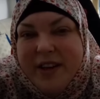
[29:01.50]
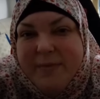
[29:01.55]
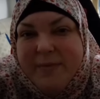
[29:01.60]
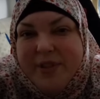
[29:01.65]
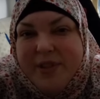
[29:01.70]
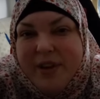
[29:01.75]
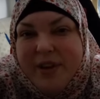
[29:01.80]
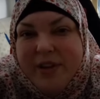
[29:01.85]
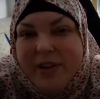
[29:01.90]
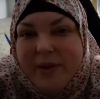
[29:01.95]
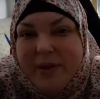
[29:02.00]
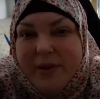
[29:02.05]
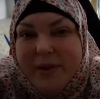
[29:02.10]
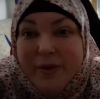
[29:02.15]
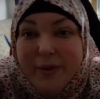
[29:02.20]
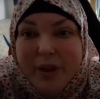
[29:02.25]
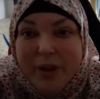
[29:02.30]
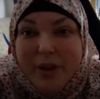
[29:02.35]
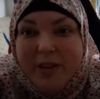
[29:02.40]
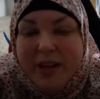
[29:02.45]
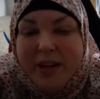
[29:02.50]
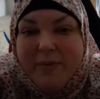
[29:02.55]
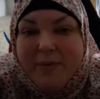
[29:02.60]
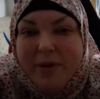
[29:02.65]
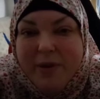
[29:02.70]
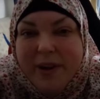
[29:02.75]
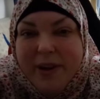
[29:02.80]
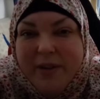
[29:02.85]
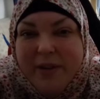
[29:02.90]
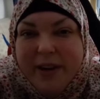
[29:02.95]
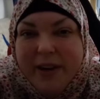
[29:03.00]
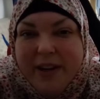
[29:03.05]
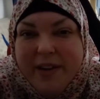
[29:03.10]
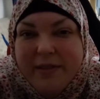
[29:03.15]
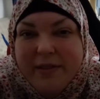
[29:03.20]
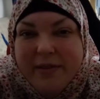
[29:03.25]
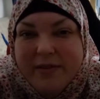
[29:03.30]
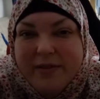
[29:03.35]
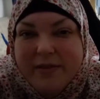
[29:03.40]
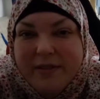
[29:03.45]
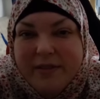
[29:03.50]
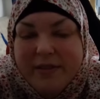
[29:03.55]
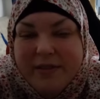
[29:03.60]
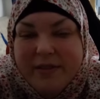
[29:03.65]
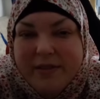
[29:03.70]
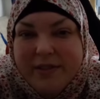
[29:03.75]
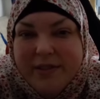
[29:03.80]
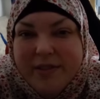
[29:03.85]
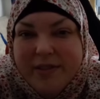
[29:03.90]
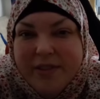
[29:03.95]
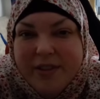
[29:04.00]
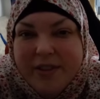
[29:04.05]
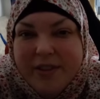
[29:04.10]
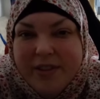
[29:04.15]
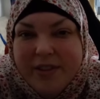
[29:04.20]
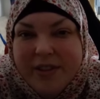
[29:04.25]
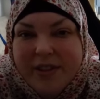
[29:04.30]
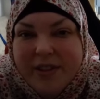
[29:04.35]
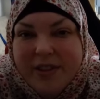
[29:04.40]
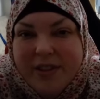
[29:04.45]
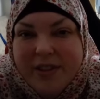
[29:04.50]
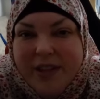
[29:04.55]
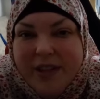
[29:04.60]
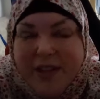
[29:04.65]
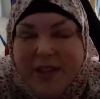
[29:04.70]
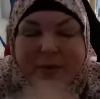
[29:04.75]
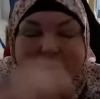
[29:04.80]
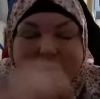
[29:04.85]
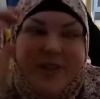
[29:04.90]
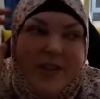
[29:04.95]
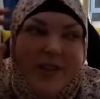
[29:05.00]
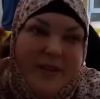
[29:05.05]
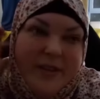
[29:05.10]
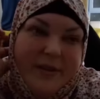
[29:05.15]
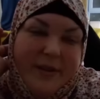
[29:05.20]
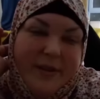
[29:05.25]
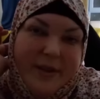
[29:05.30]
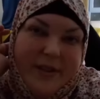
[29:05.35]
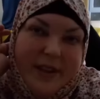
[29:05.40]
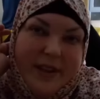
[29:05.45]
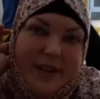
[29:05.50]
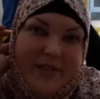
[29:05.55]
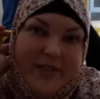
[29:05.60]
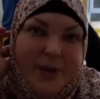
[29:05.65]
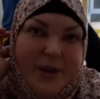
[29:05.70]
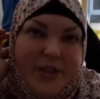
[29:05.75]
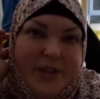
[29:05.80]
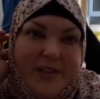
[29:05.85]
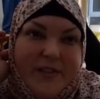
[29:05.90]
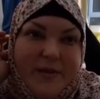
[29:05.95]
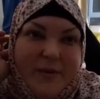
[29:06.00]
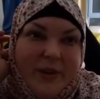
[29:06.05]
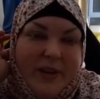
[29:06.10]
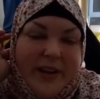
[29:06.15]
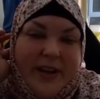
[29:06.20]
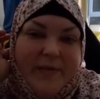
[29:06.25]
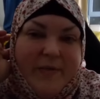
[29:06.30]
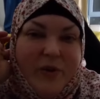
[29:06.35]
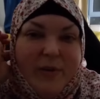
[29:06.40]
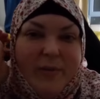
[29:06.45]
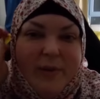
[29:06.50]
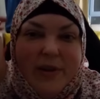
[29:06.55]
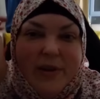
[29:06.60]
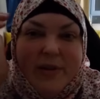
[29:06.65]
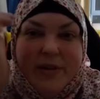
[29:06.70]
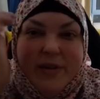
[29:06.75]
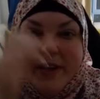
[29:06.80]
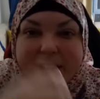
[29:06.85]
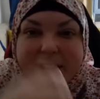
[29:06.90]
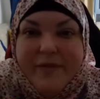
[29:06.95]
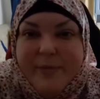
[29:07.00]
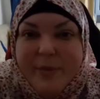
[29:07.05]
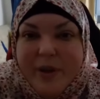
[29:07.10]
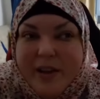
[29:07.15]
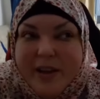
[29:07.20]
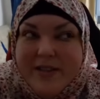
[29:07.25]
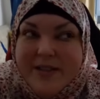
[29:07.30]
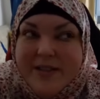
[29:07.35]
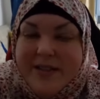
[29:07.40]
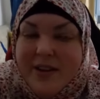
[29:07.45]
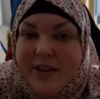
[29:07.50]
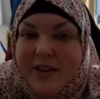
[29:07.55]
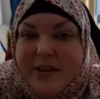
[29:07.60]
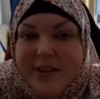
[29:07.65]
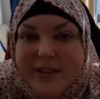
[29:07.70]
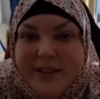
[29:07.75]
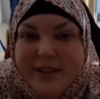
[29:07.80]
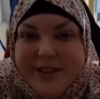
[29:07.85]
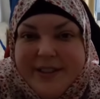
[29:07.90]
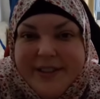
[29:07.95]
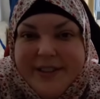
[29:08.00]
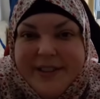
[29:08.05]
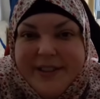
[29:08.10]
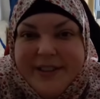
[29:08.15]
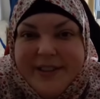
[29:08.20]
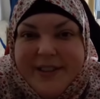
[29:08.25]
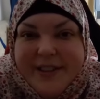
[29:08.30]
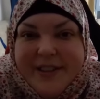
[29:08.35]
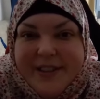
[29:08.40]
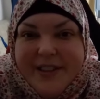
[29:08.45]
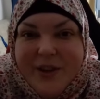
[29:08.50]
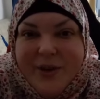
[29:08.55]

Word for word: soccer or football cup going on right now? I think most of the, like, this parts of the world care more about, like, football as in soccer. Go